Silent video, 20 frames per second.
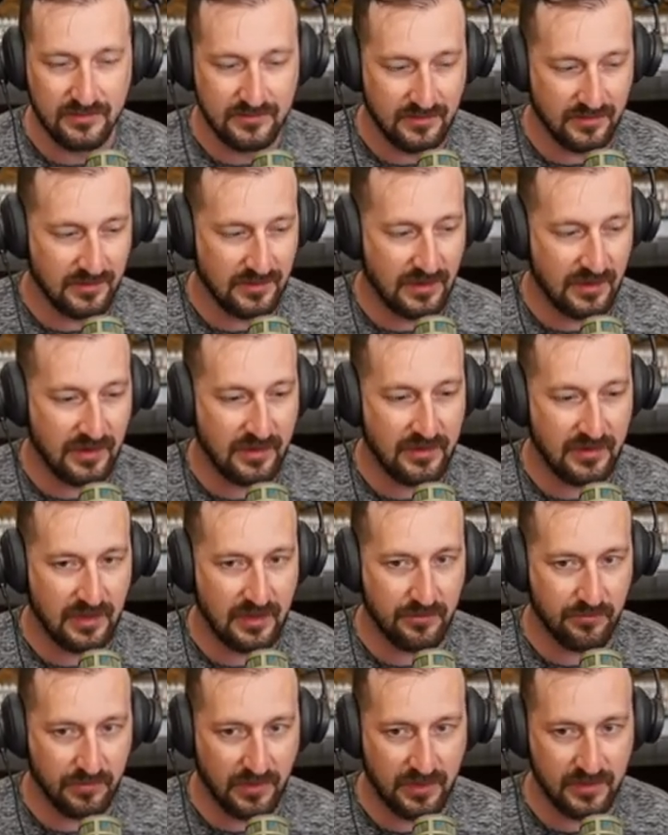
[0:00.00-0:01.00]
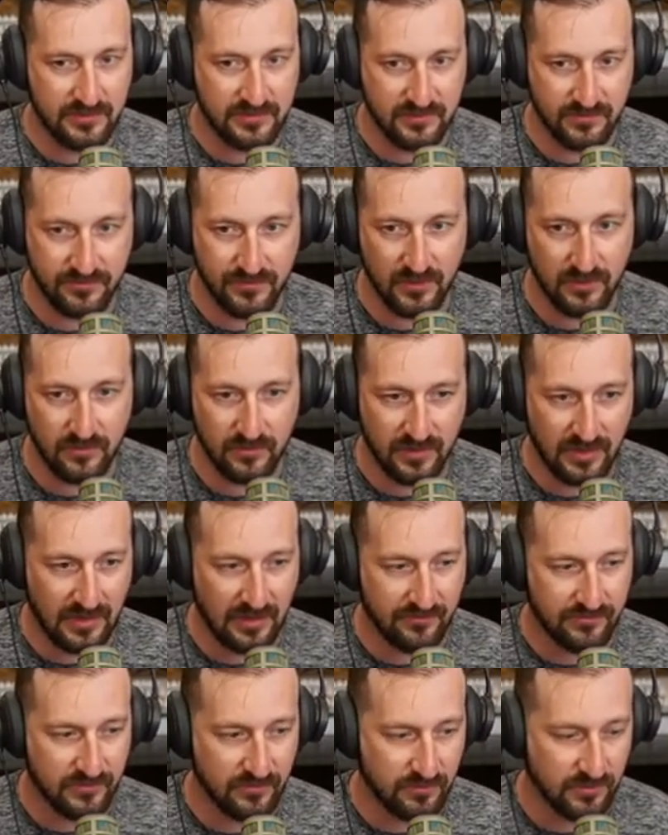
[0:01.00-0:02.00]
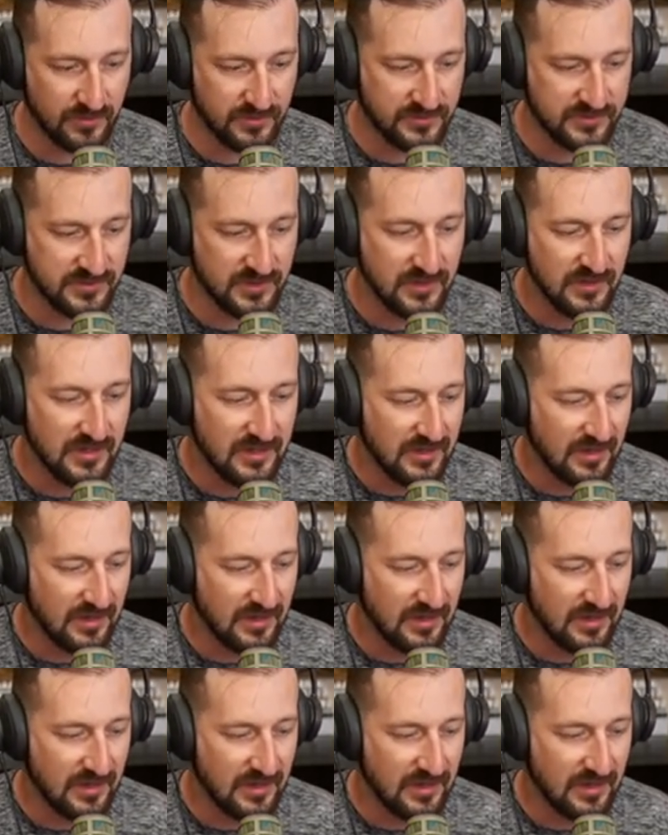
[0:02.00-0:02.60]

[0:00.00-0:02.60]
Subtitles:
denied a right to vote afterwards.